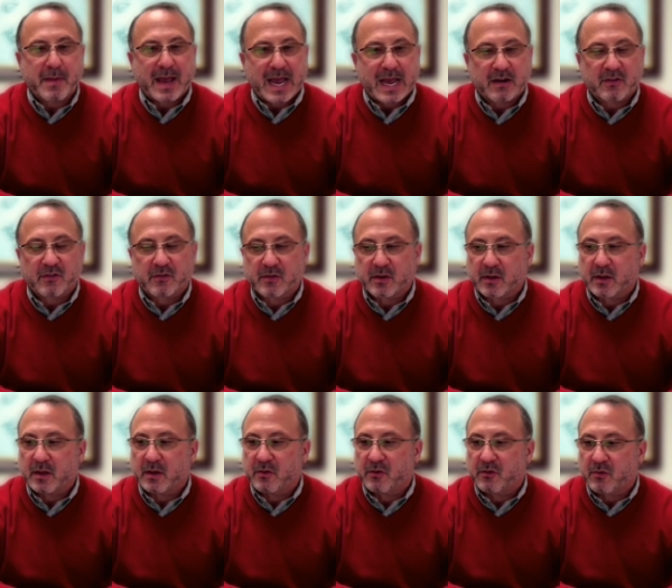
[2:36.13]
matched
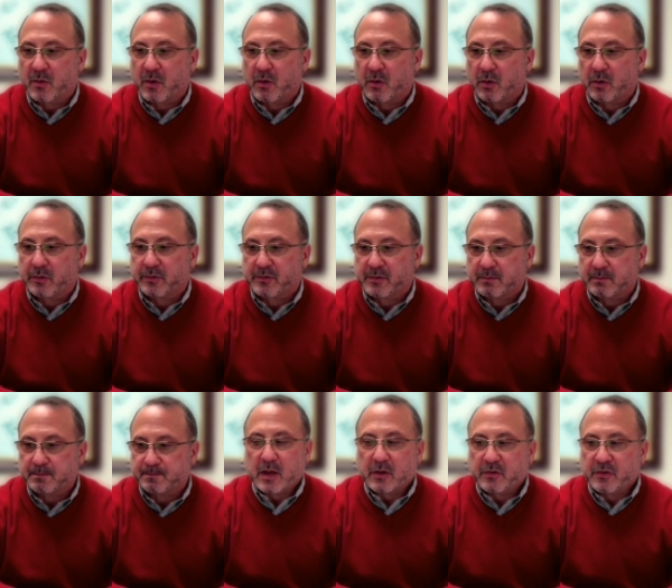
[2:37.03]
controls.
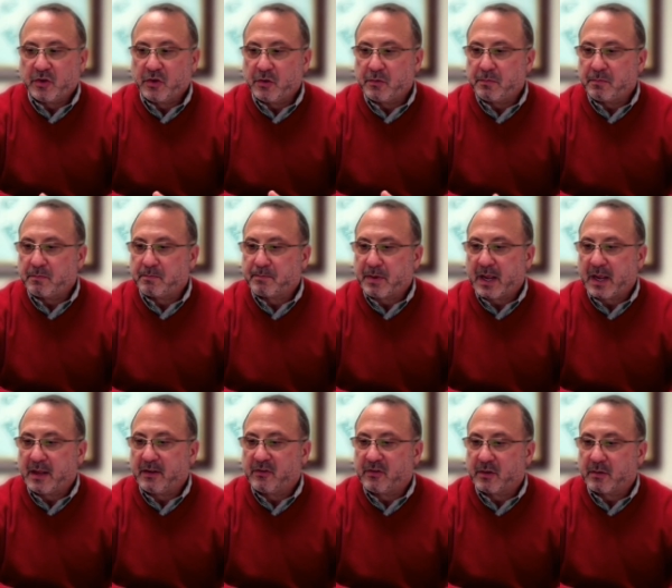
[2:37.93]
Now, 2
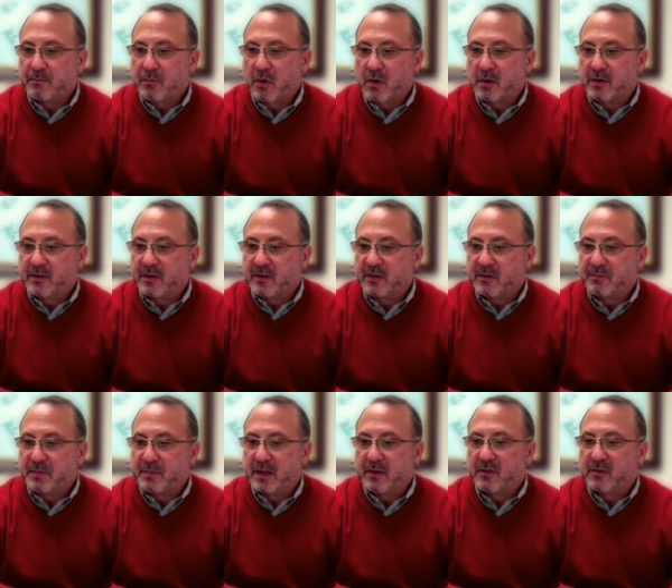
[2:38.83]
patient
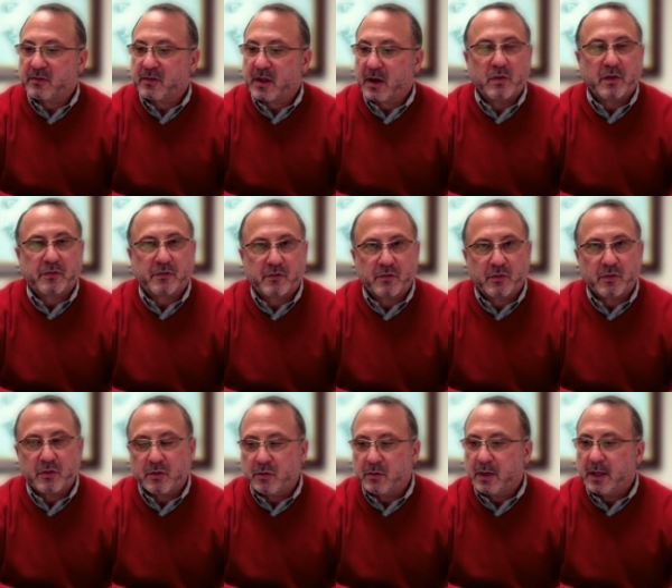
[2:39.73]
participants
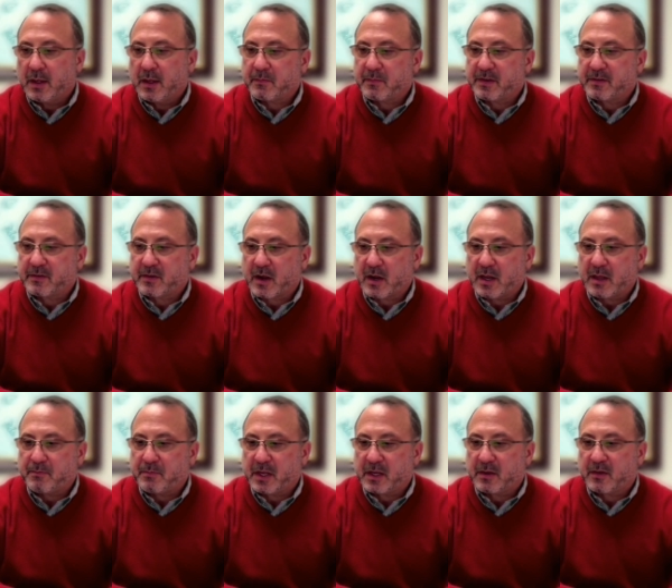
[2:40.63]
withdrew from the
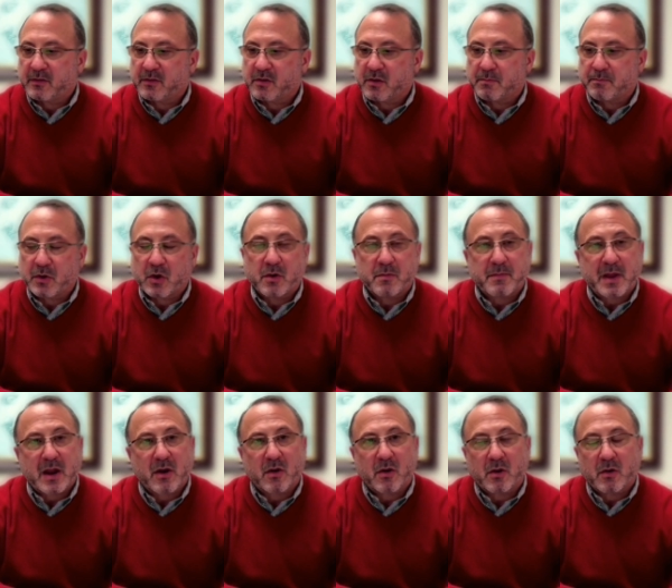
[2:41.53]
study because their bone
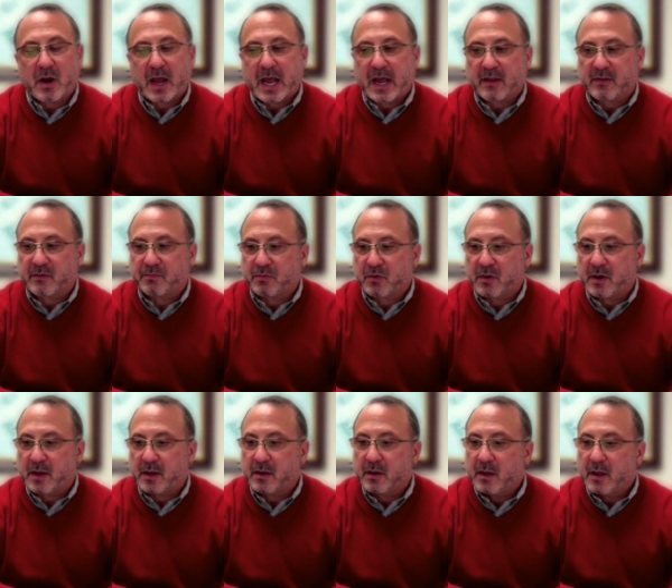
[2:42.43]
marrow
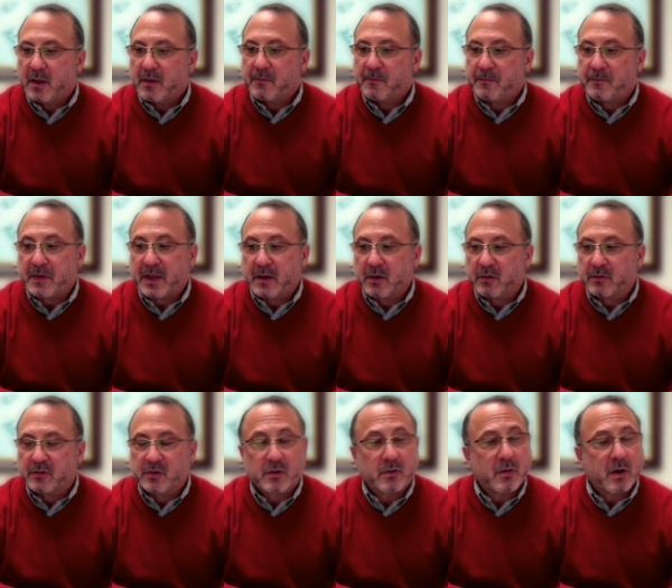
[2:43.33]
aspirate
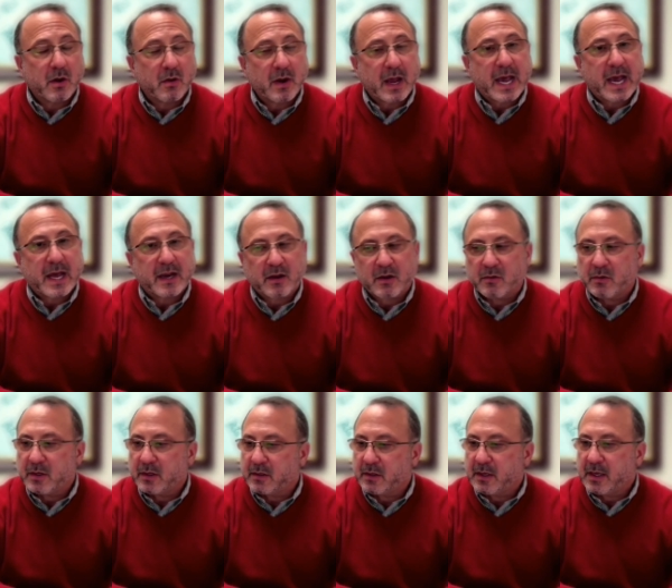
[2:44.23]
failed to grow
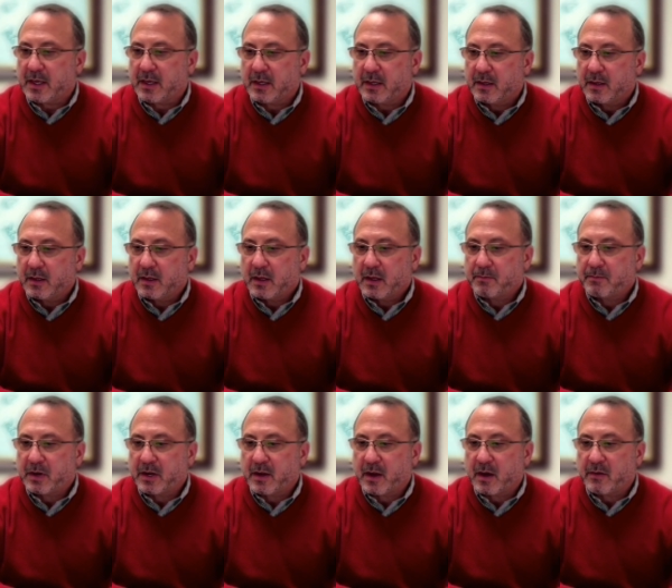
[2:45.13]
adequately.
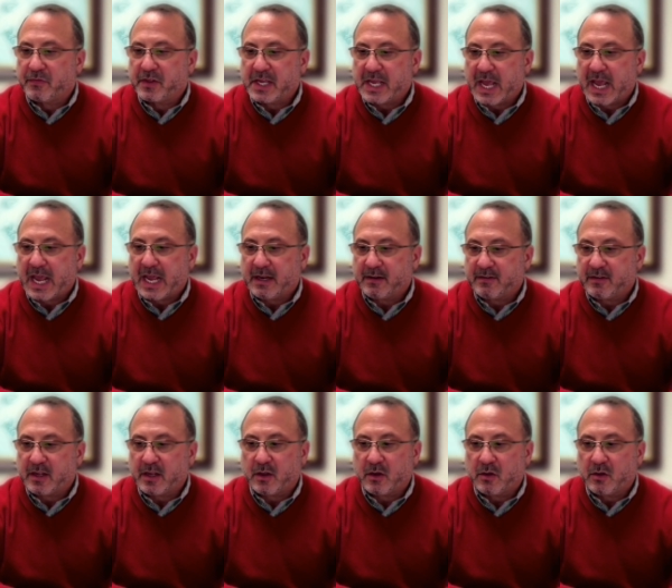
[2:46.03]
But of the
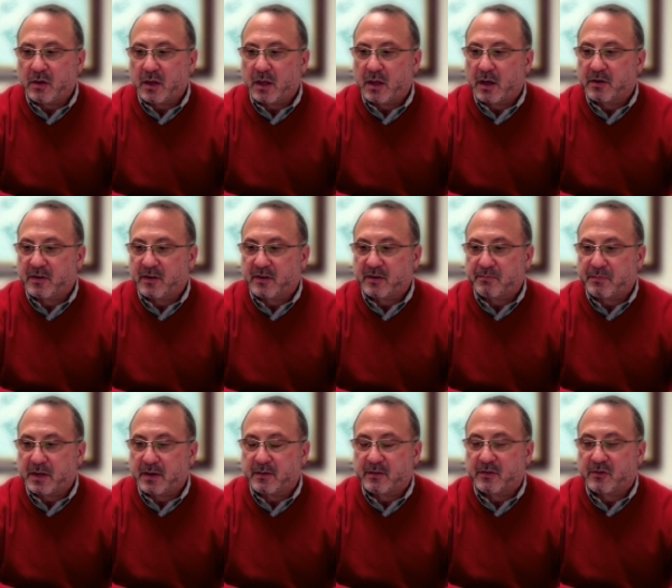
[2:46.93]
18
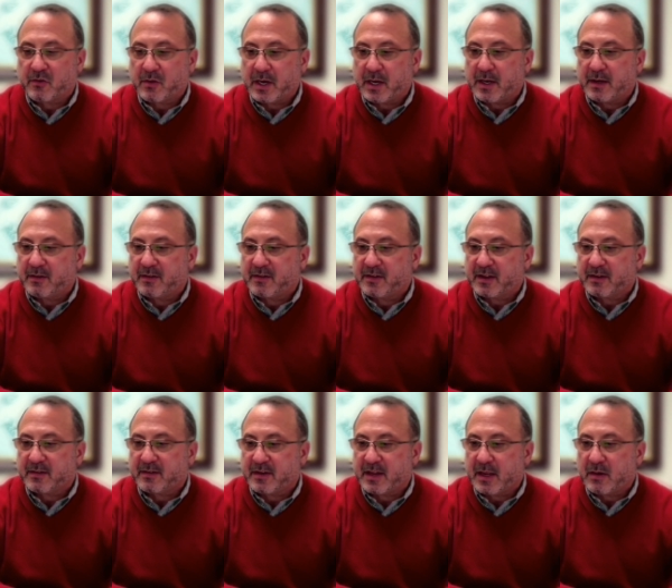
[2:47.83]
participants treated,
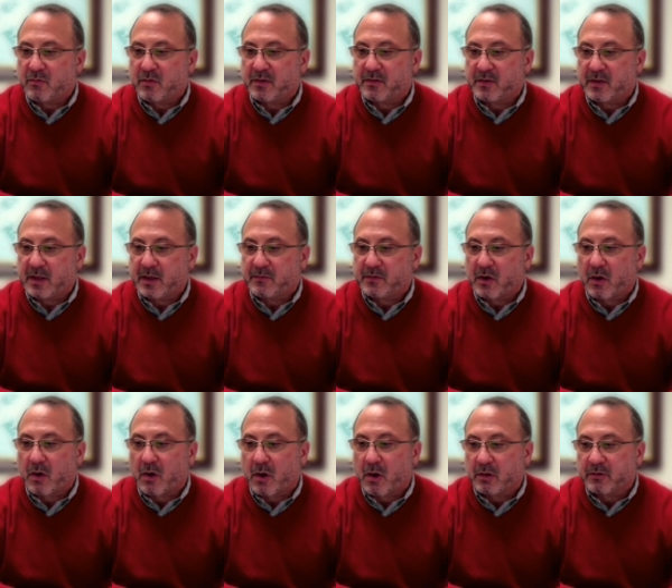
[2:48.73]
16
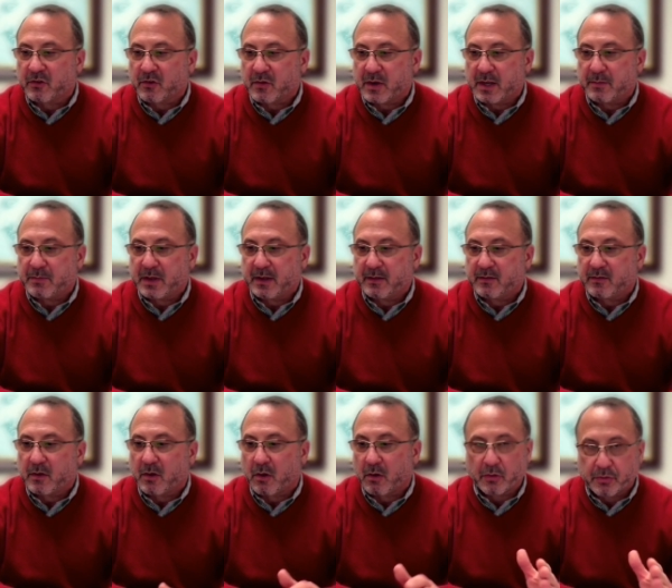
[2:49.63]
received all
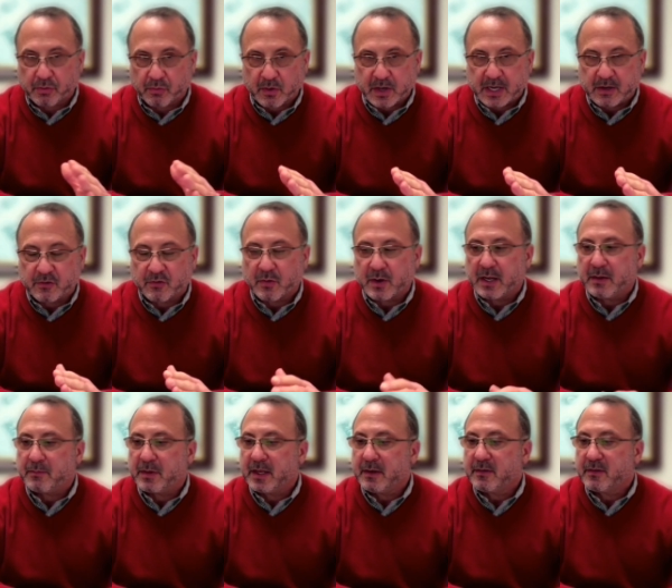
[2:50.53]
three
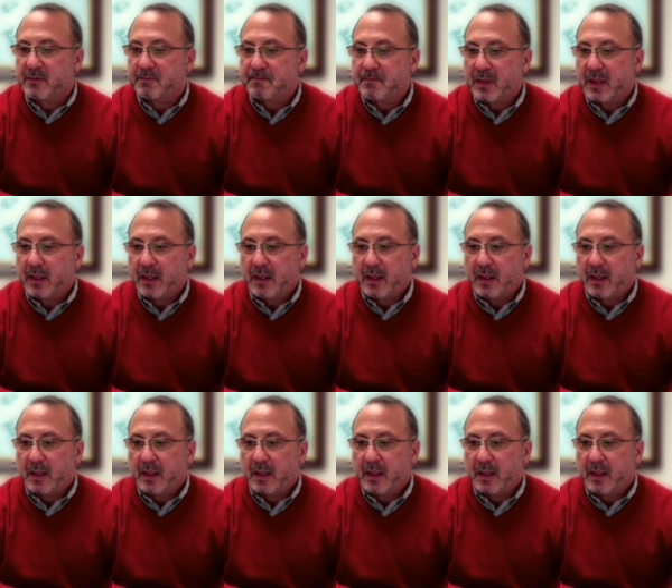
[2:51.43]
treatments,